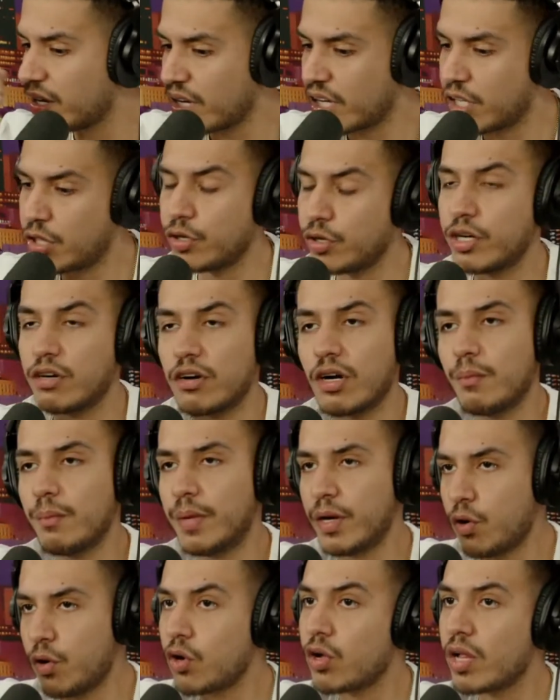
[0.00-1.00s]
Either you're a
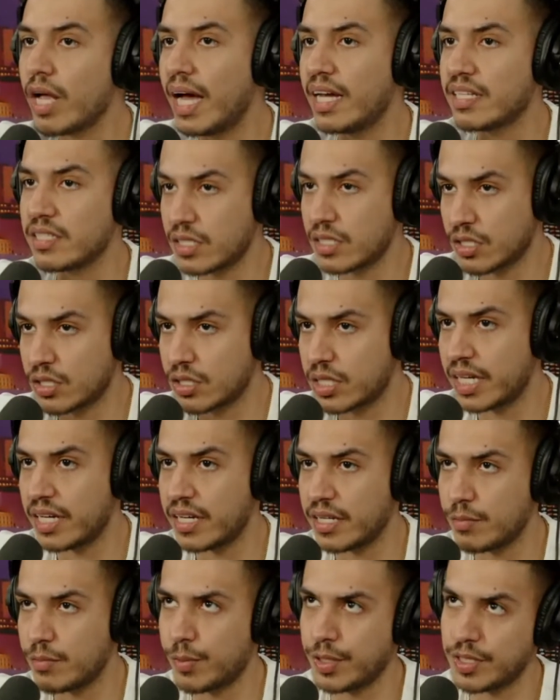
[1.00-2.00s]
middle class
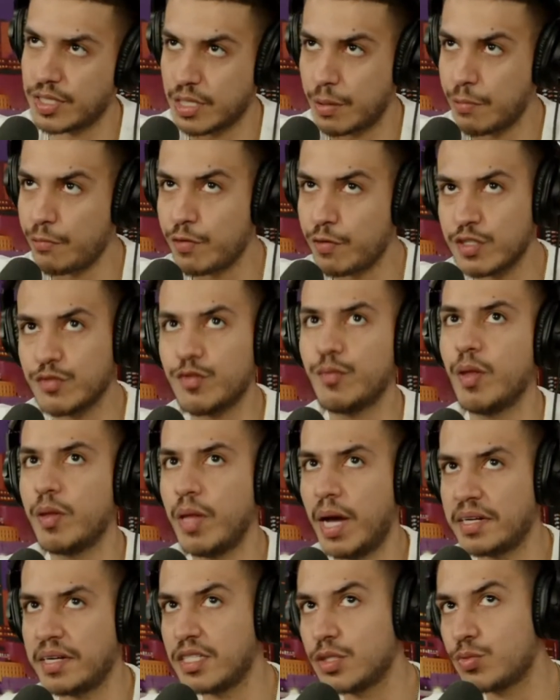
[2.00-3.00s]
kid, which some of us from the
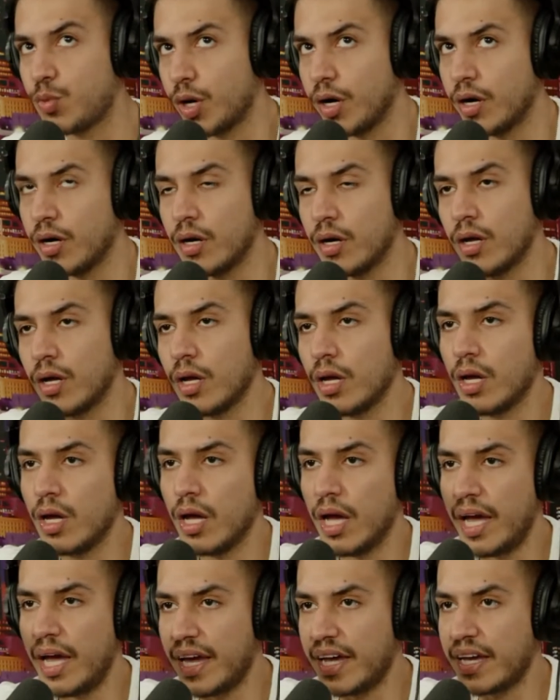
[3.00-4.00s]
90s were,
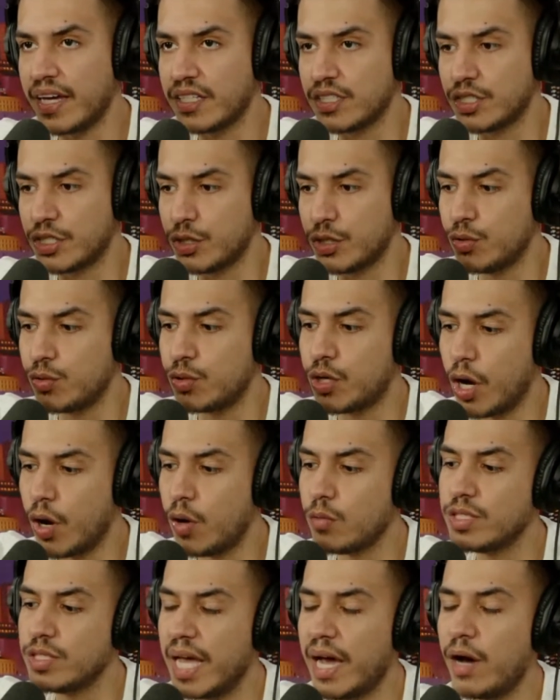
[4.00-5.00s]
and you
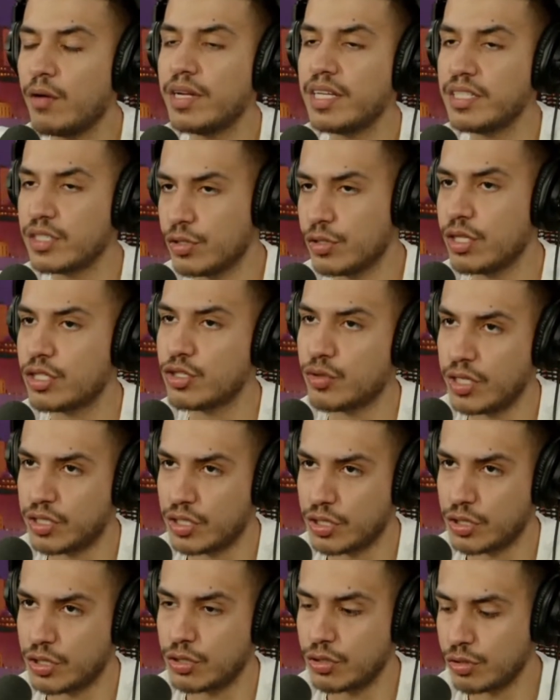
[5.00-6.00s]
go down into the
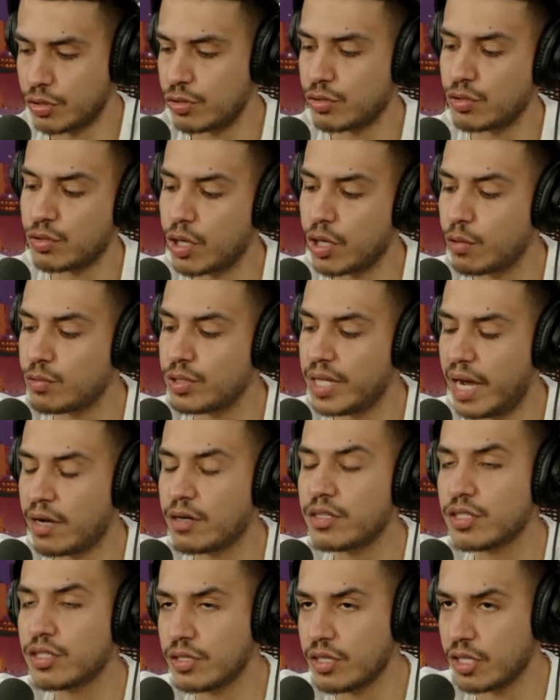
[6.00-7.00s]
trenches. You go
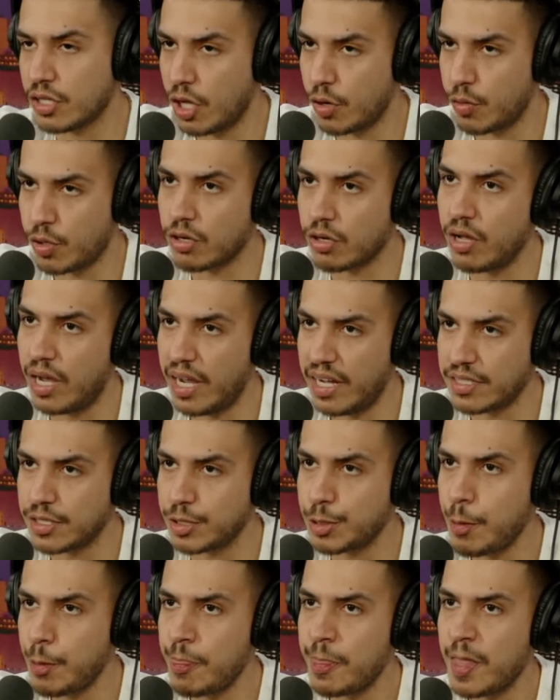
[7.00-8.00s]
down into the lower
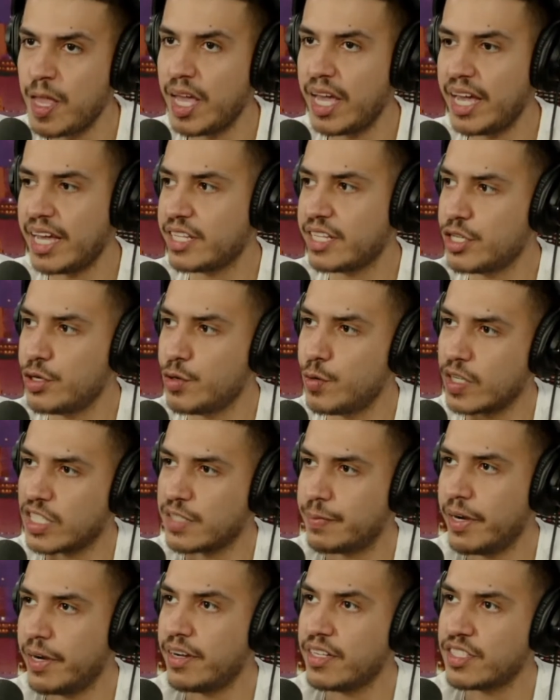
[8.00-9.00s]
class, and you
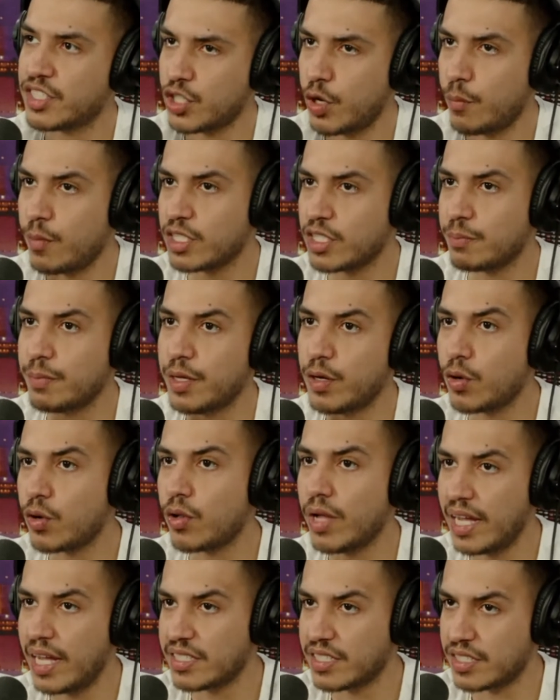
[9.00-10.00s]
experience so much middle
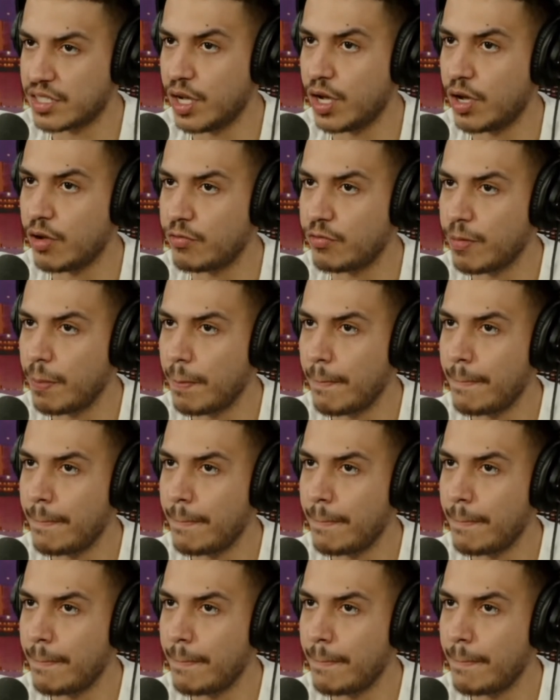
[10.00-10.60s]
class stuff,